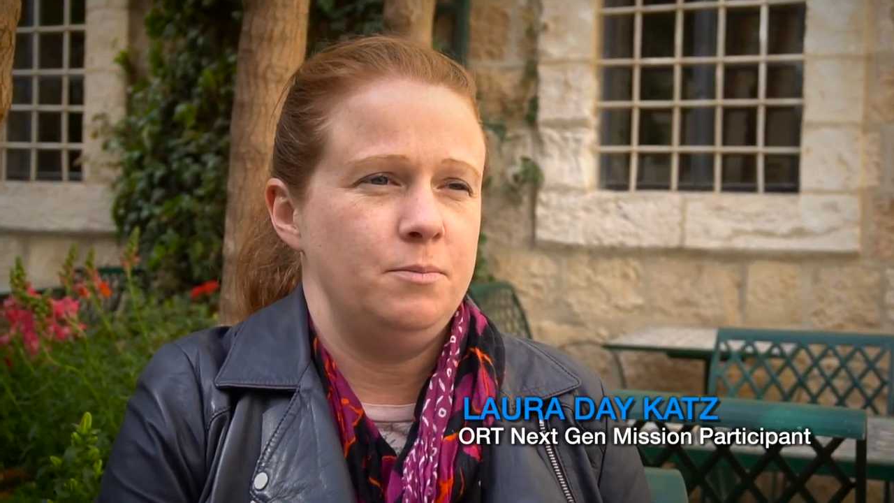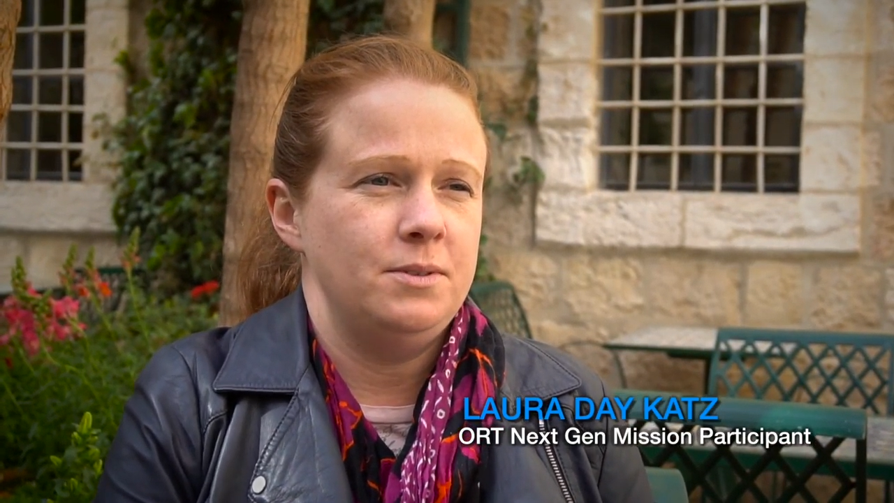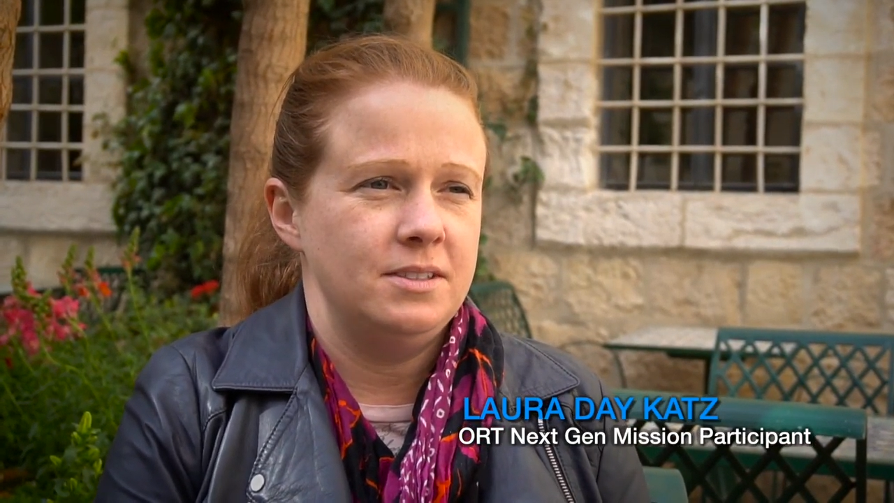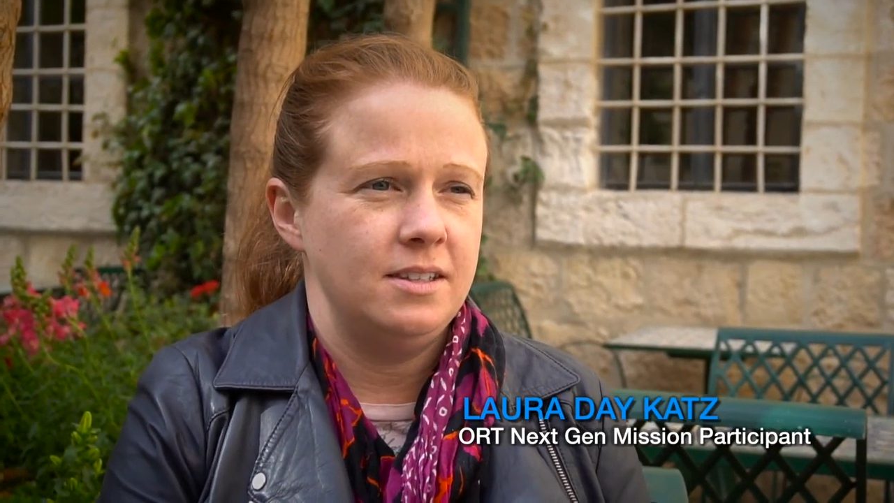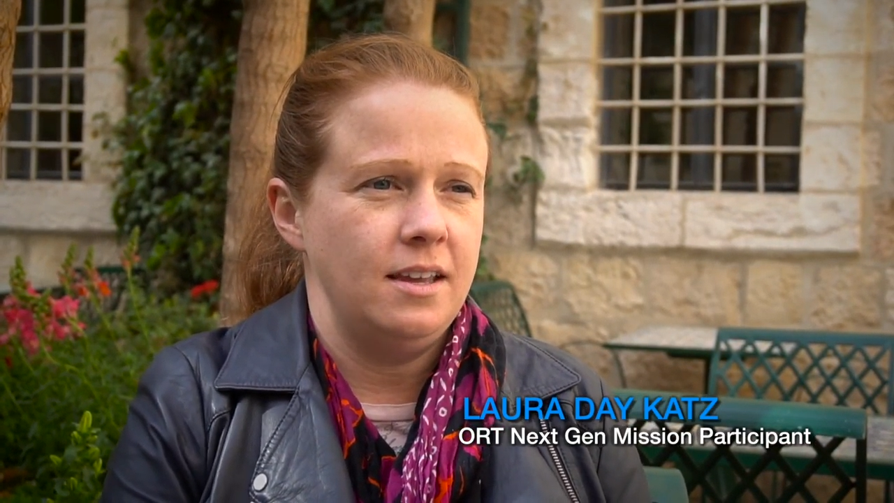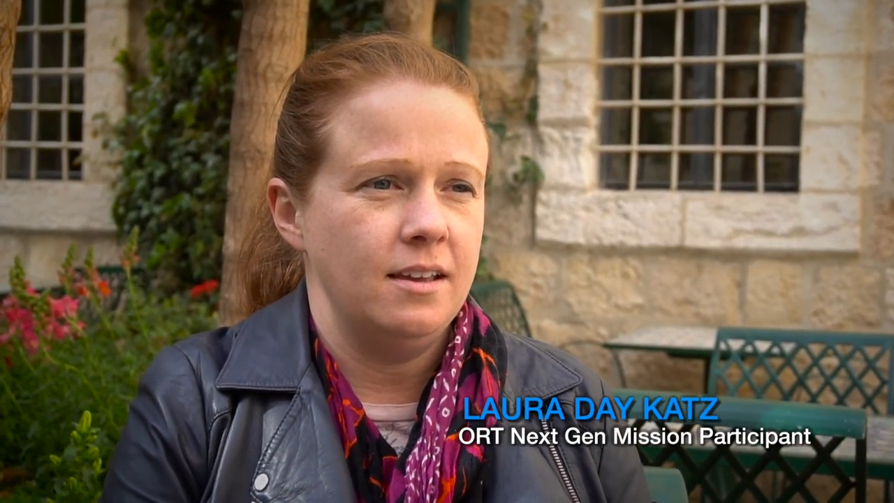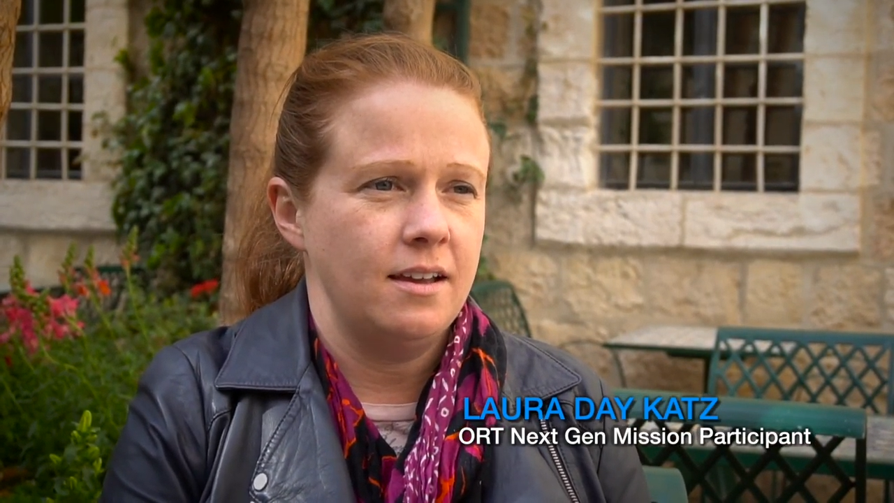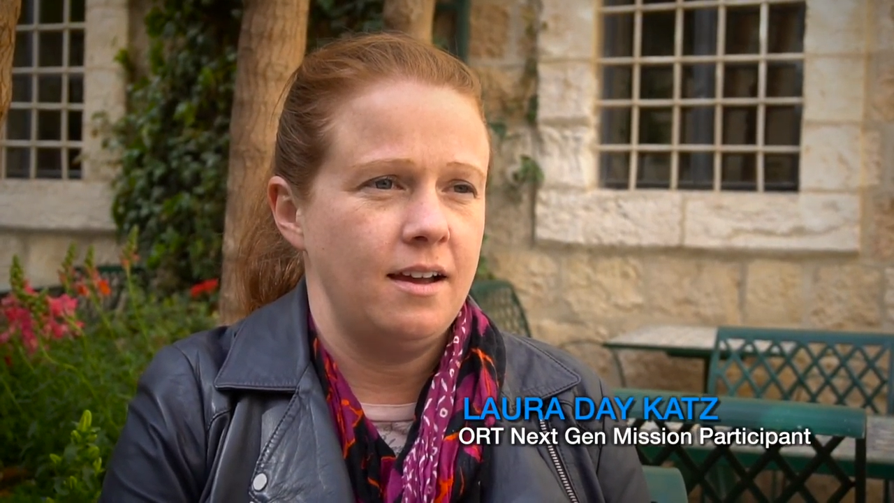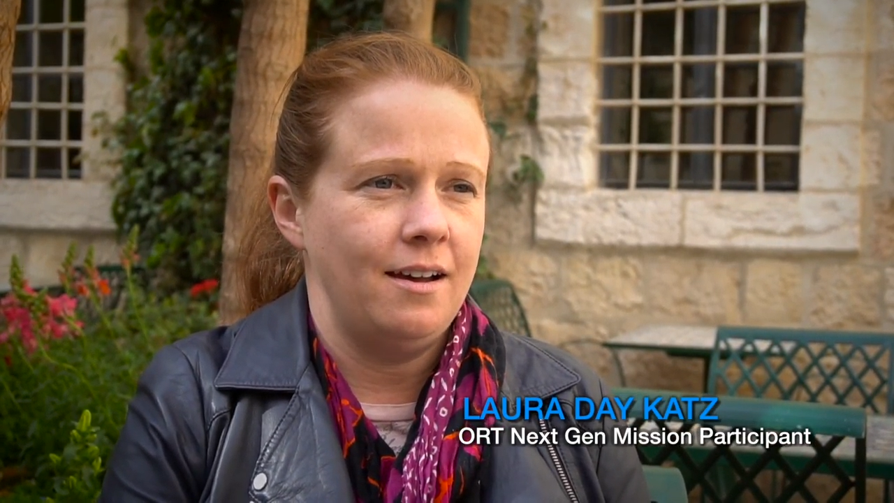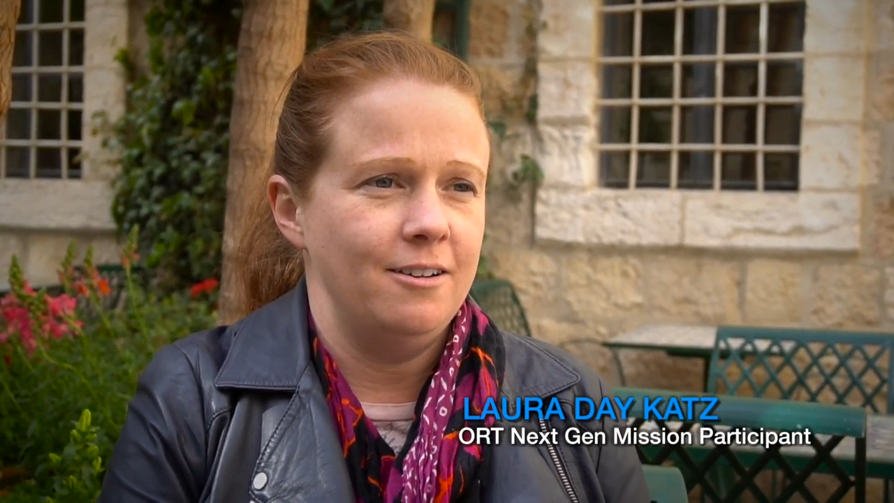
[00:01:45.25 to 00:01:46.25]
was seeing
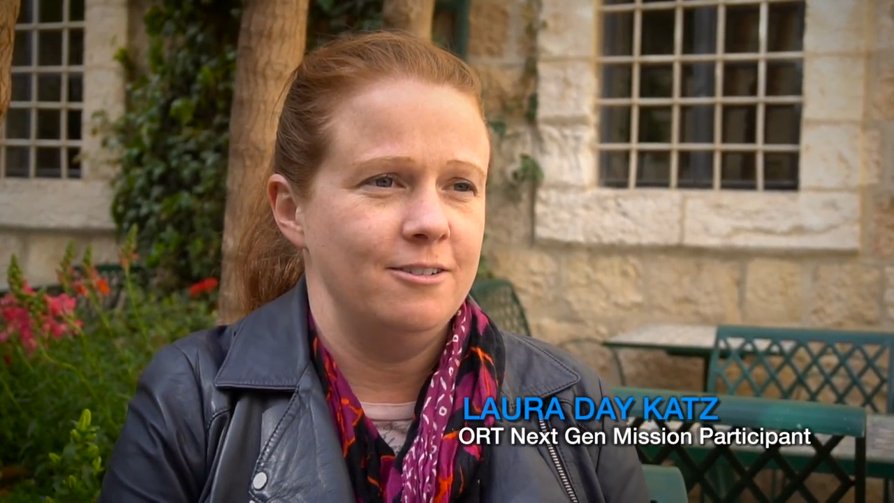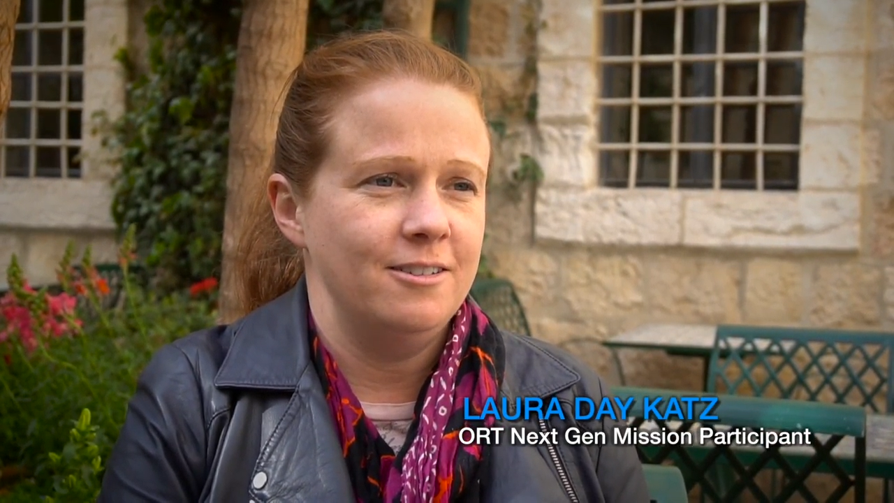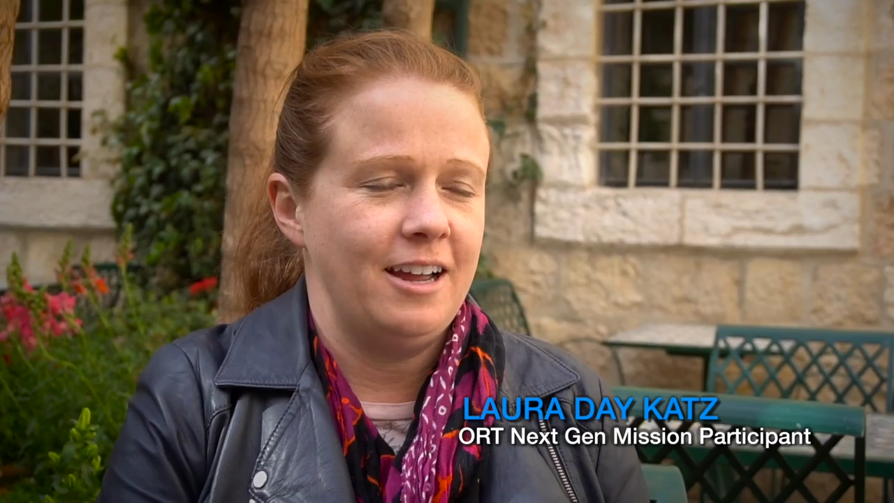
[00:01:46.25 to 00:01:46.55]
how